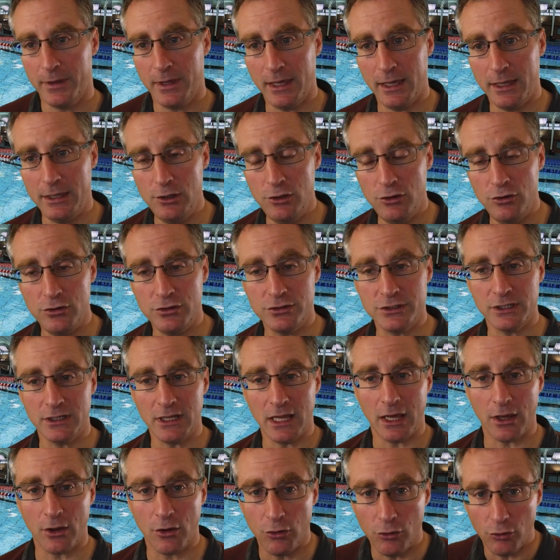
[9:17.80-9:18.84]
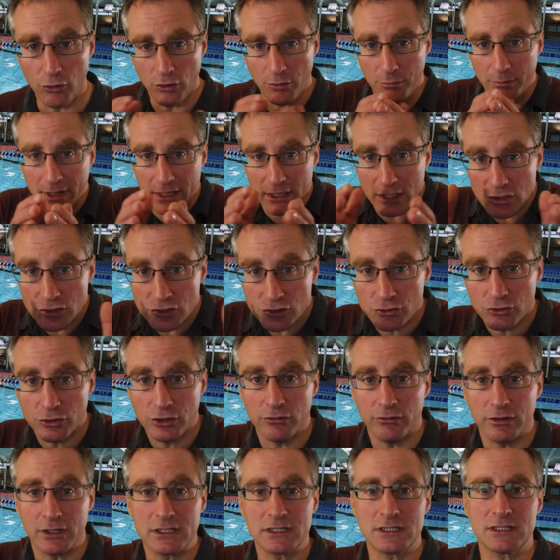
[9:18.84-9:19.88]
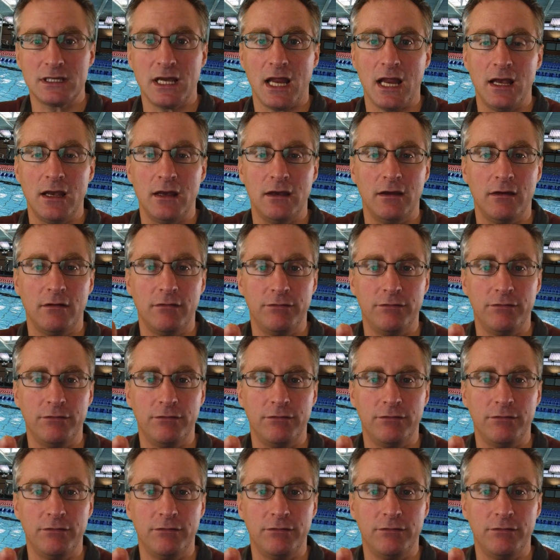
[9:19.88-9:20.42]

Using that core, making sure you're extended